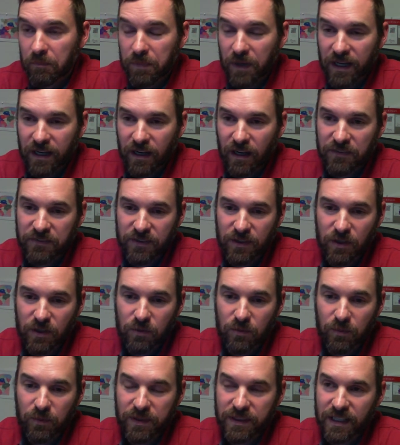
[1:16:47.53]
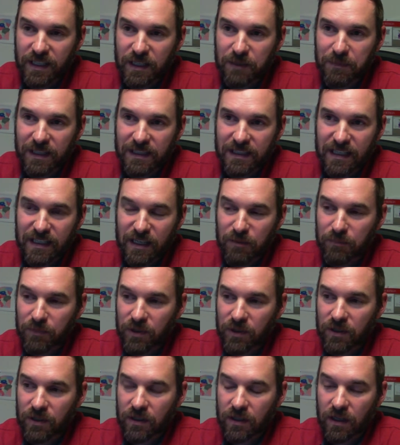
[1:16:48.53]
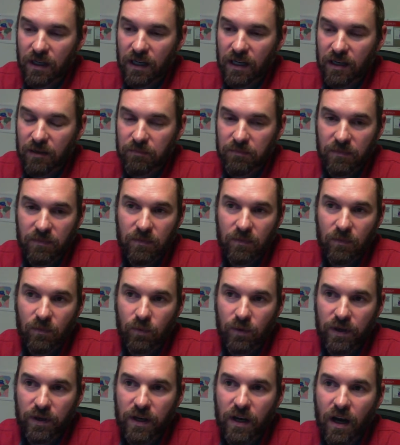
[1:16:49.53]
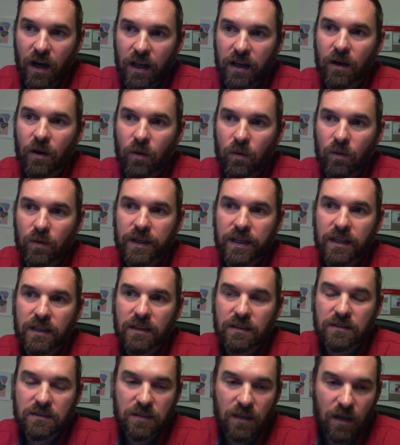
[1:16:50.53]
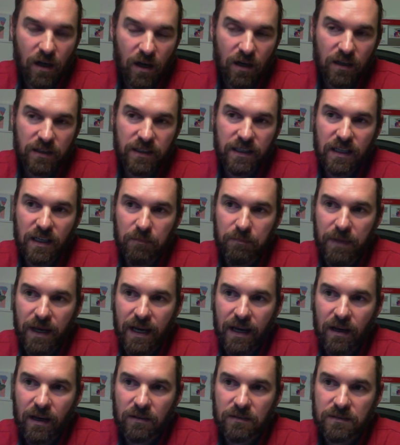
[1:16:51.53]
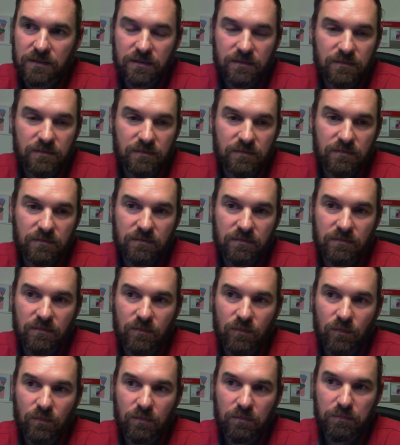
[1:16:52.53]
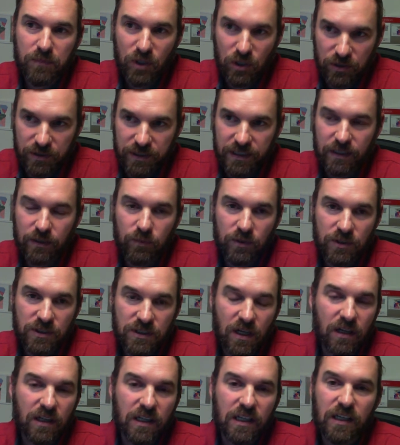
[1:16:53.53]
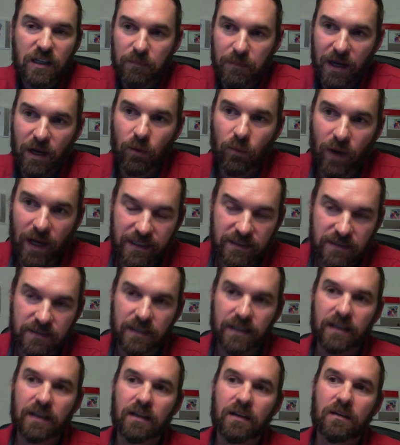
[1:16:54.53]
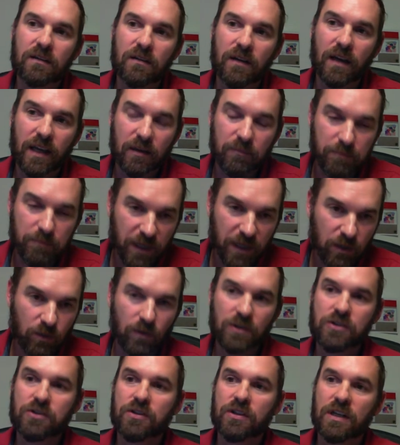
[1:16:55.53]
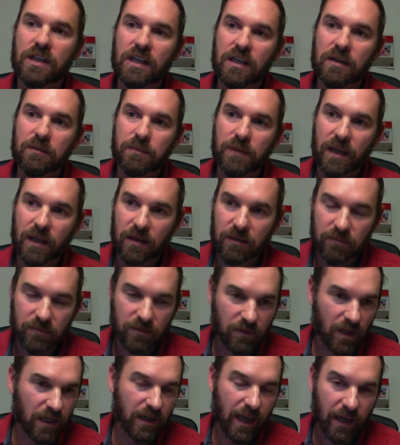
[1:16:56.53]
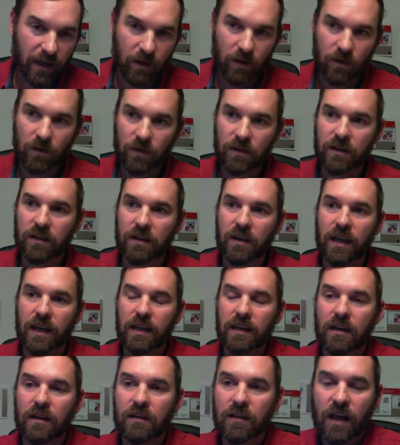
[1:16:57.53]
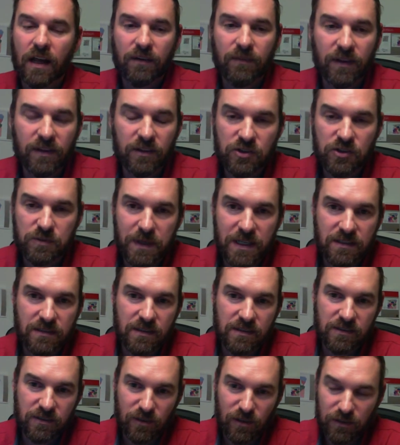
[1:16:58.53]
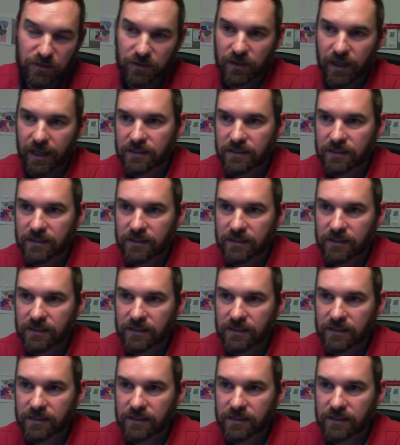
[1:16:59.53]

but also, when we think about that number, uh, we're not only talking about mule deer. We're talking about whitetail and bighorn sheep and and elk and a lot of other species are on the